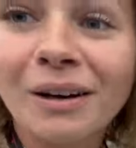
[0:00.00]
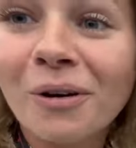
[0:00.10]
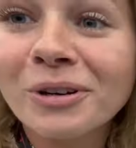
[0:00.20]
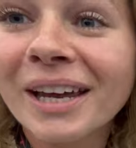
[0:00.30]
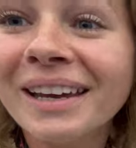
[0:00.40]

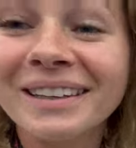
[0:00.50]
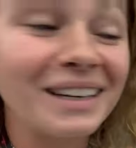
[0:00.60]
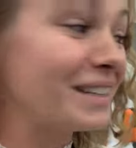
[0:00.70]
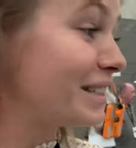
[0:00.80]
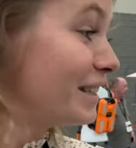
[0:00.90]
all day,
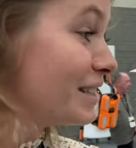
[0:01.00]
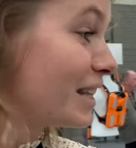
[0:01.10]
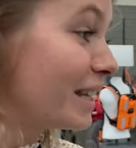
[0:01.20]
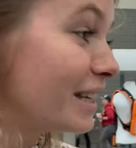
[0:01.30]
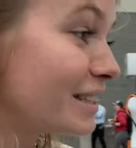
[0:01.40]
guys. And this
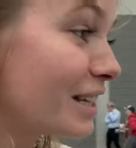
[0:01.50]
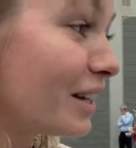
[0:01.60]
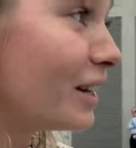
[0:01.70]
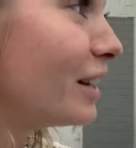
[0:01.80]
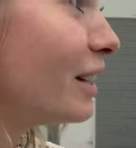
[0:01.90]
thing is,
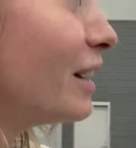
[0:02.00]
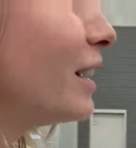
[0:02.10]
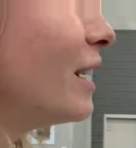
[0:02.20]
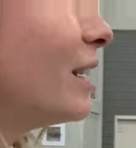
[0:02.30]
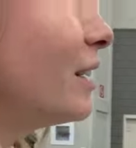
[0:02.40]
uh,
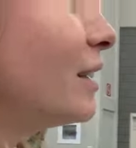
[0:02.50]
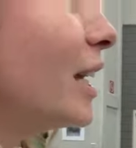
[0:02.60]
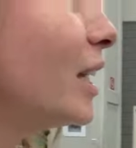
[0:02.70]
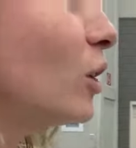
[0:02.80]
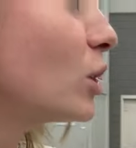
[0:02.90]

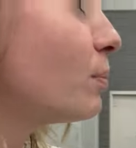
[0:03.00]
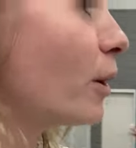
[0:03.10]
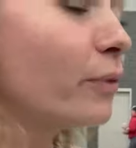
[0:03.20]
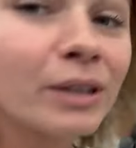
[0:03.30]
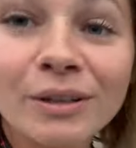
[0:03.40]
it looks
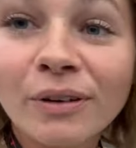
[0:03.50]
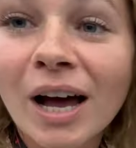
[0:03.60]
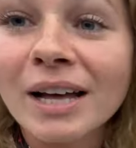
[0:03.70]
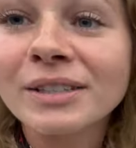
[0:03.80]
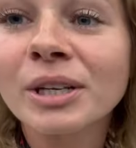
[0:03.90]
perfectly
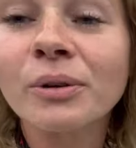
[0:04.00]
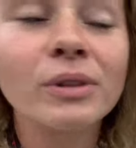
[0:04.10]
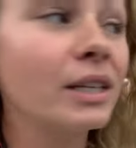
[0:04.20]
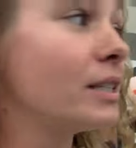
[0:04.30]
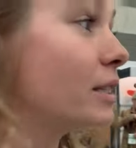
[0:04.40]
fine. So
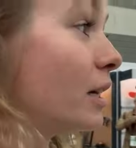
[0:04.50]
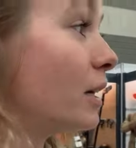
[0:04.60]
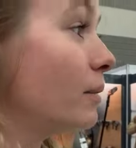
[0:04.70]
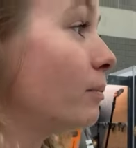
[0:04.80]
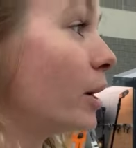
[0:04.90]
this
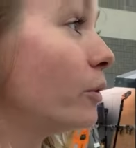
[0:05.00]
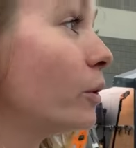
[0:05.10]
uh, battery